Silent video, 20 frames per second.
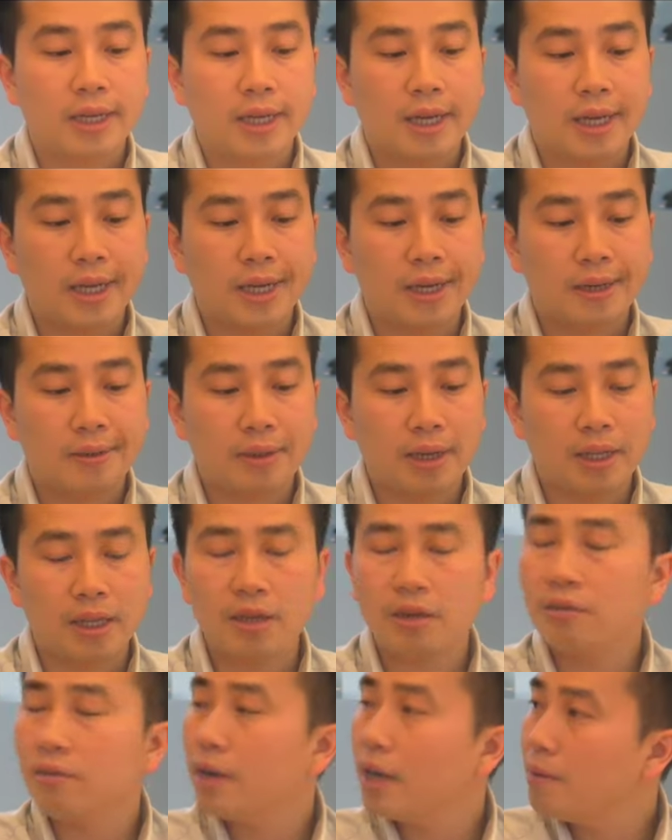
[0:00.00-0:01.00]
I
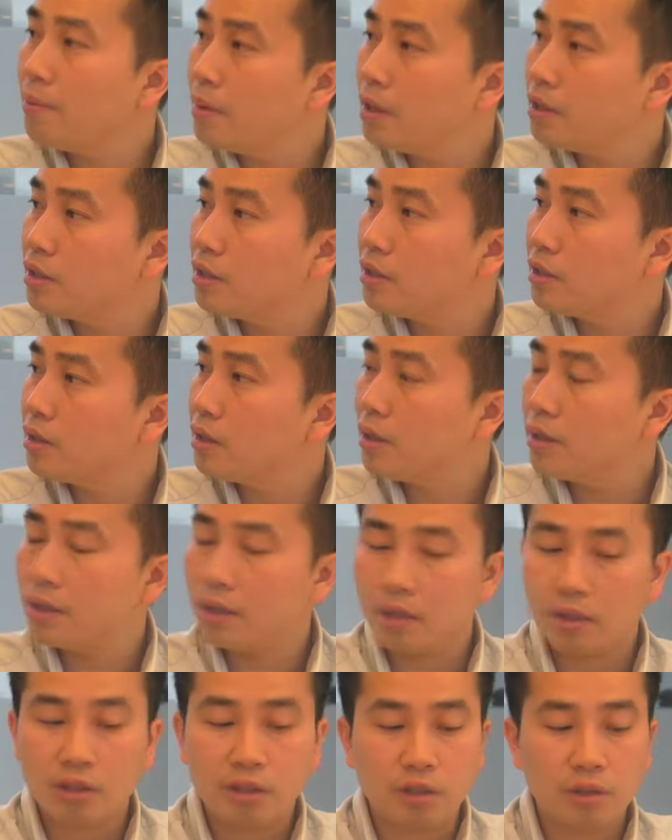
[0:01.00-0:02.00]
think Greg mentioned
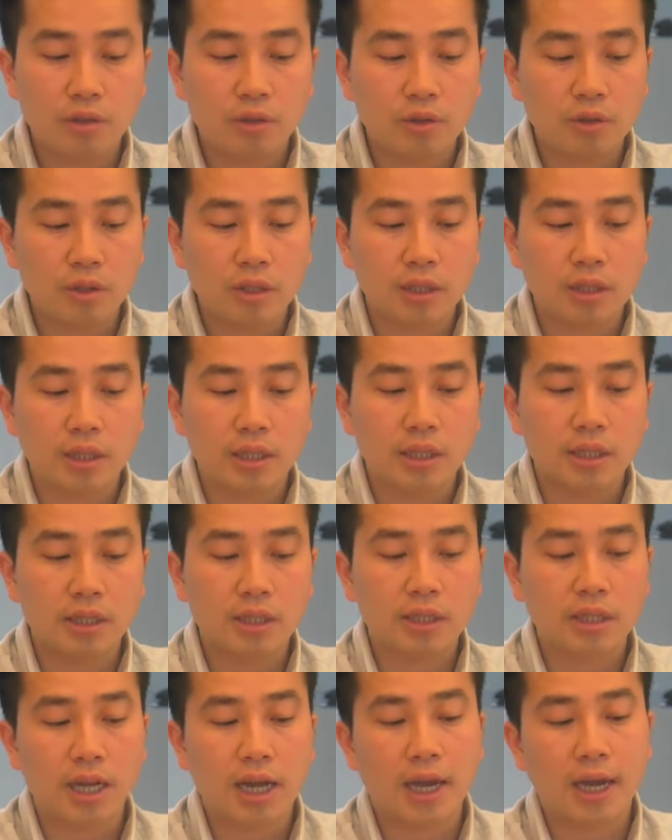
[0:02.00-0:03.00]
earlier too
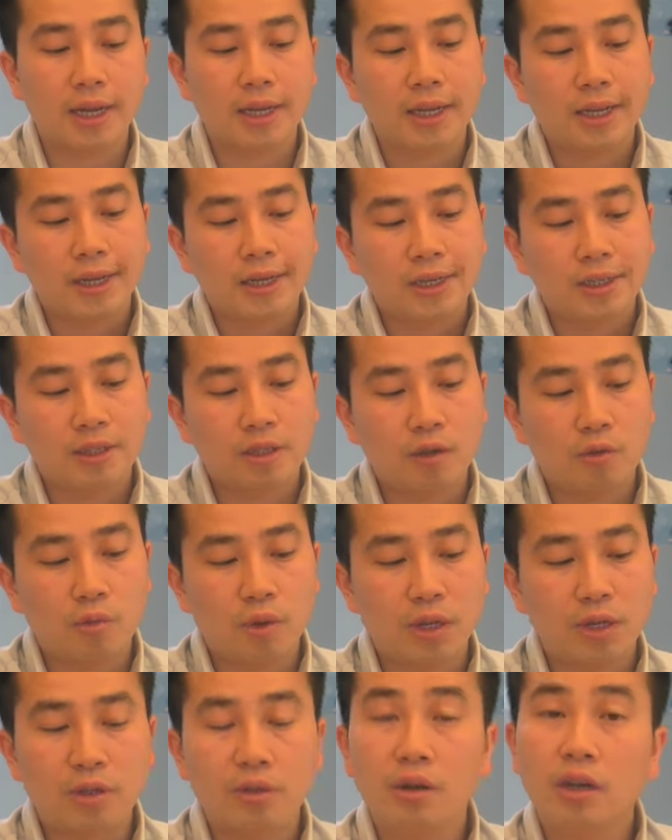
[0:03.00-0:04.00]
is that
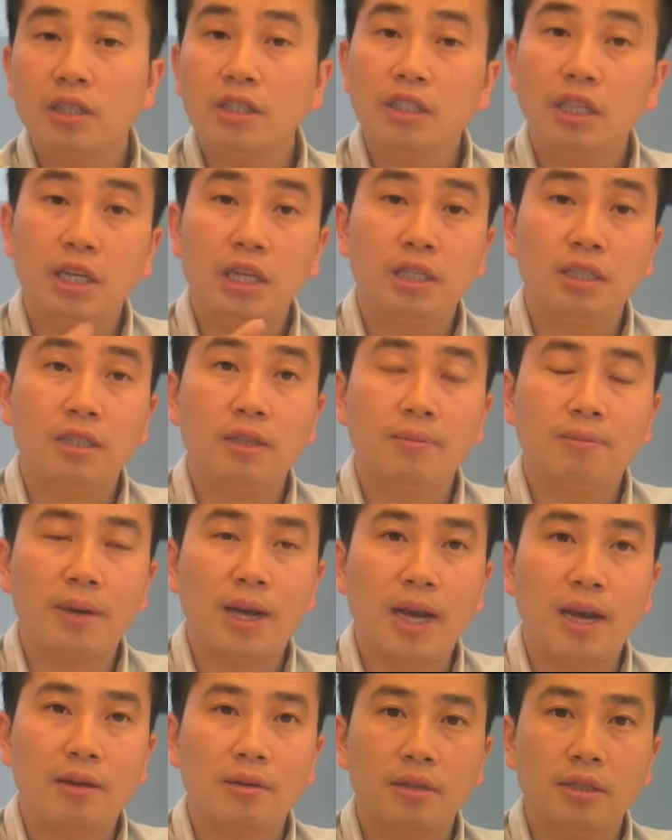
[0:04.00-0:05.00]
when you are changing
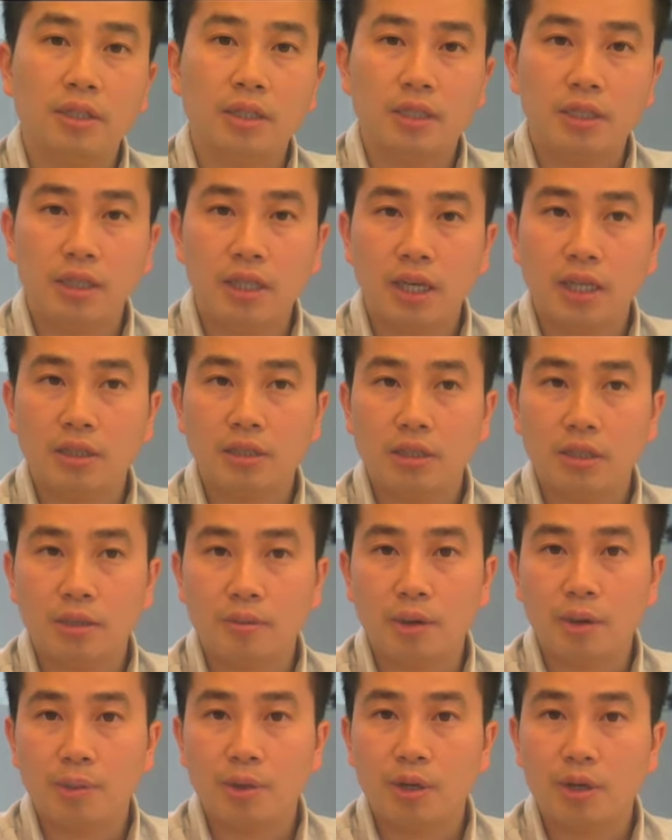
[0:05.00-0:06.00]
batteries and changing the
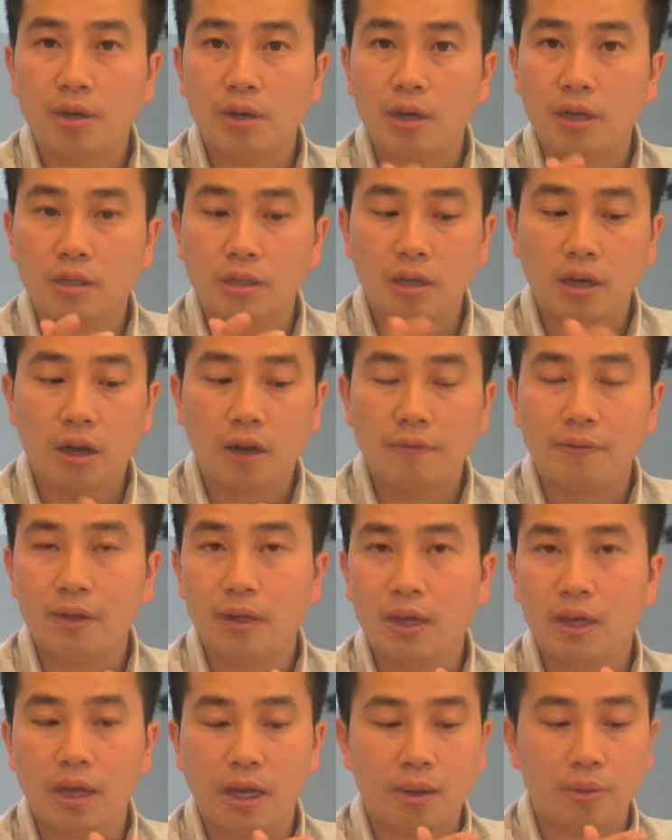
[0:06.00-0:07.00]
memory cards of the
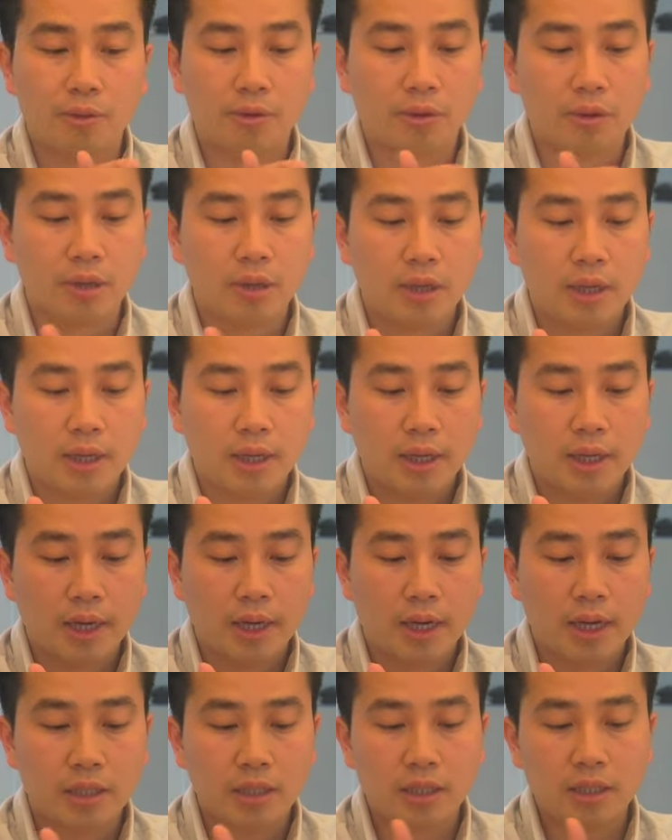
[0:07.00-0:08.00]
camera,
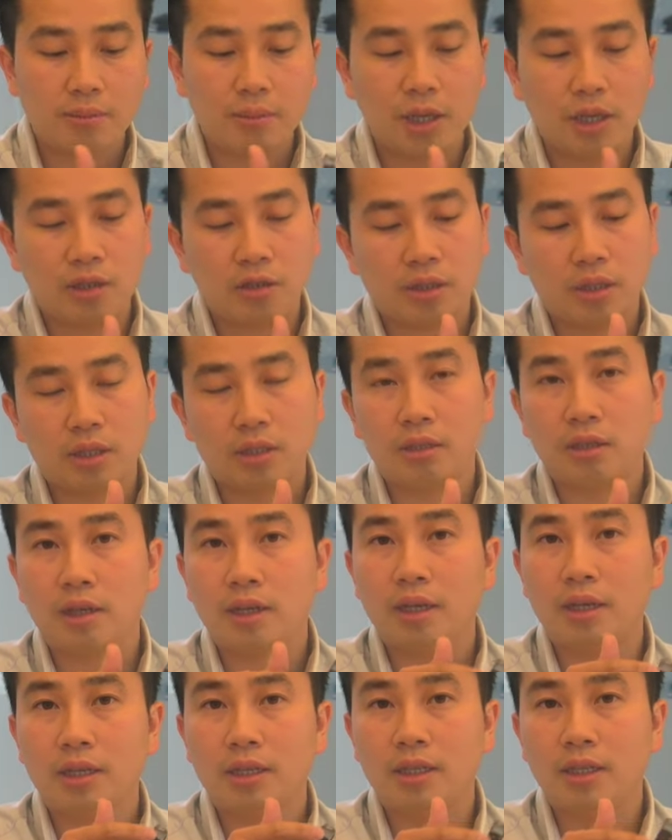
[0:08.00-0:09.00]
just make sure there's
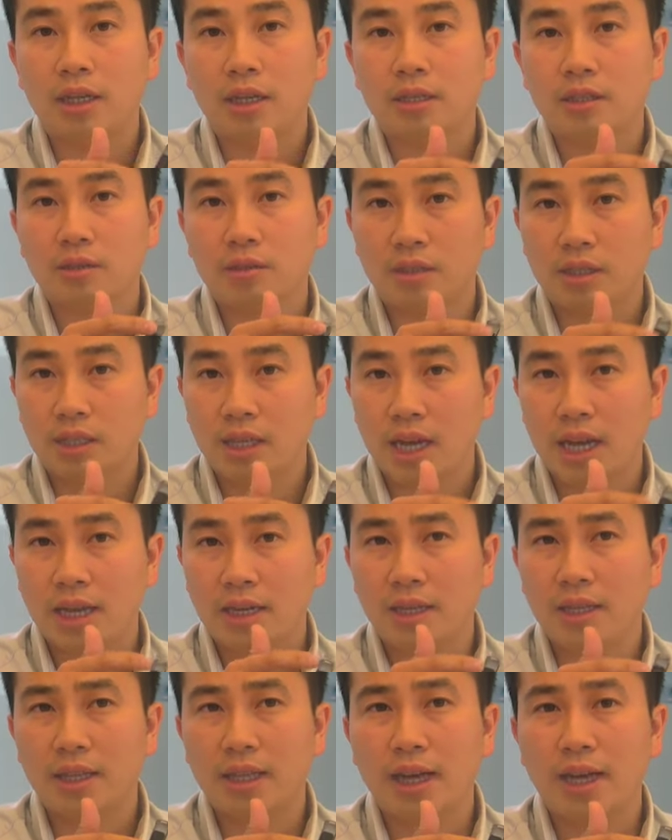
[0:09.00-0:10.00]
not any dust or
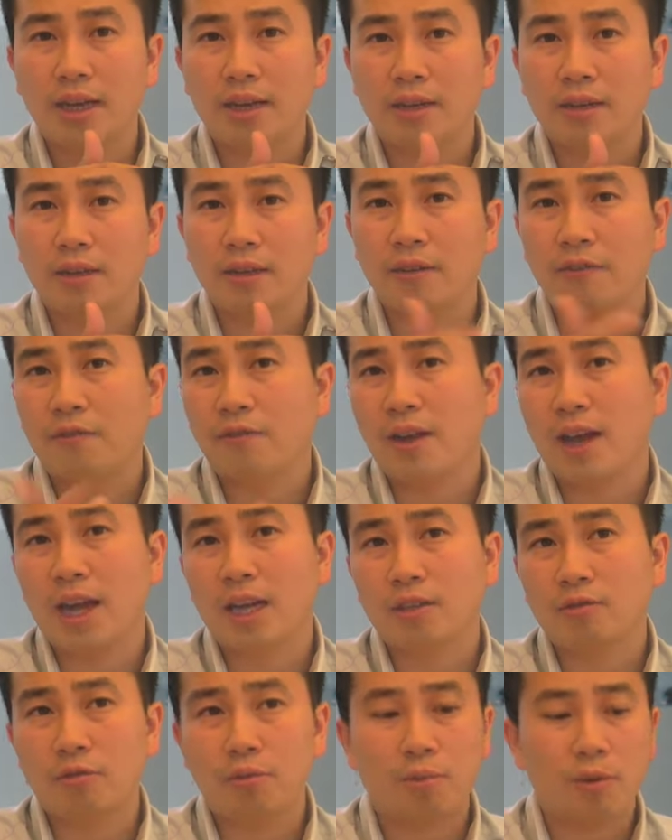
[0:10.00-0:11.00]
sand in that. In
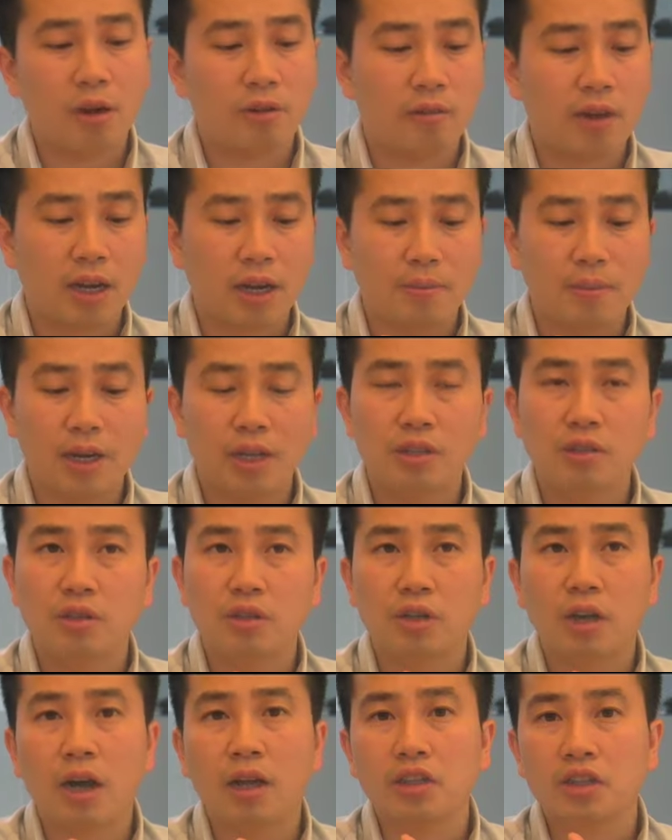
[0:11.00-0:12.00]
fact, we probably recommend you
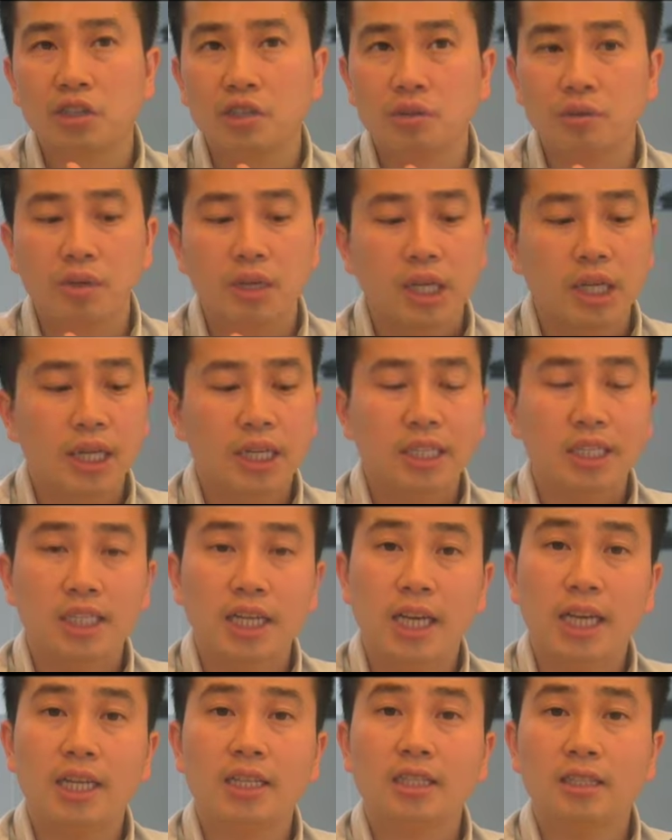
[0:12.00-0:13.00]
not to
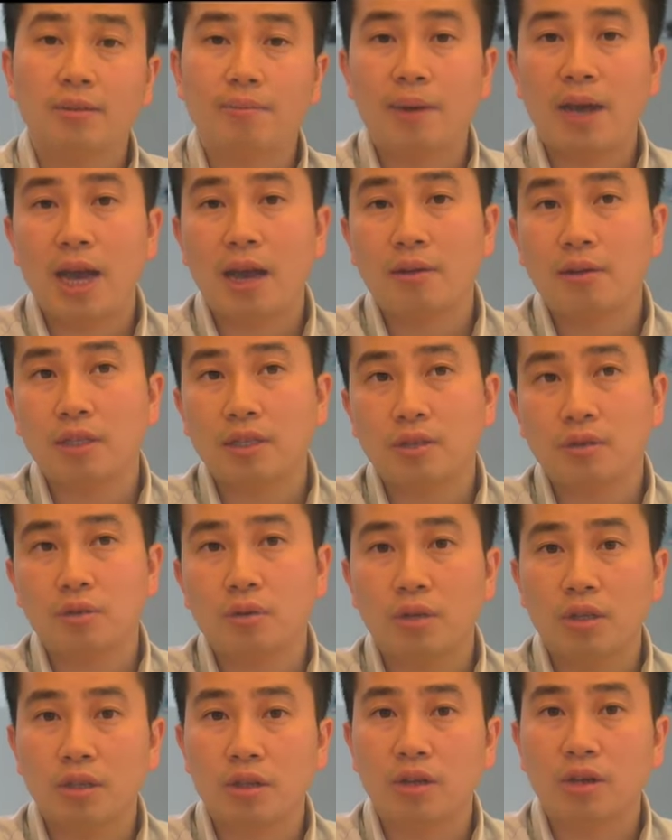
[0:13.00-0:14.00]
change the batteries
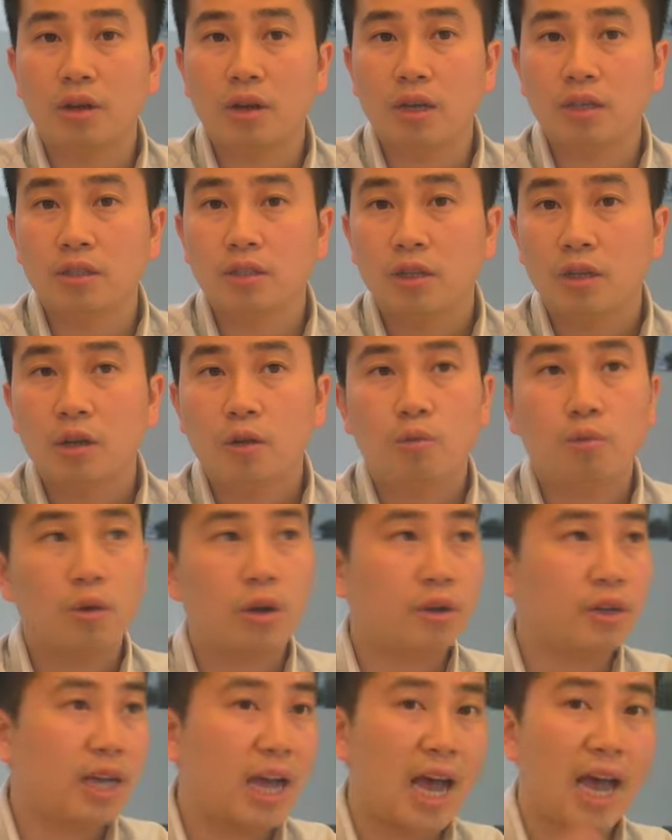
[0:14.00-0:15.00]
or the cards
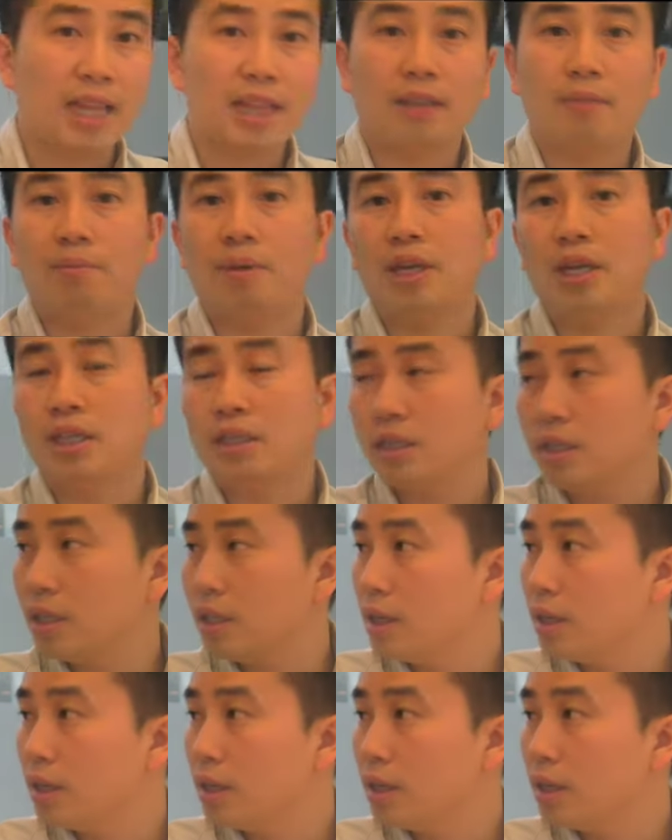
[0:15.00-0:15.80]
while you're at the beach.